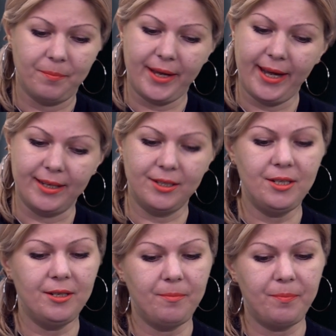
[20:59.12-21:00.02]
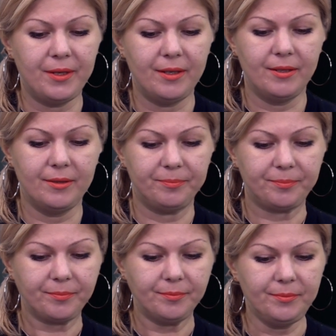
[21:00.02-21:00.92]
And
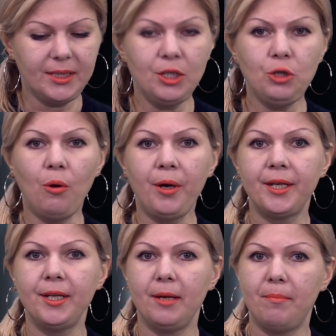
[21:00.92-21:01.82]
talking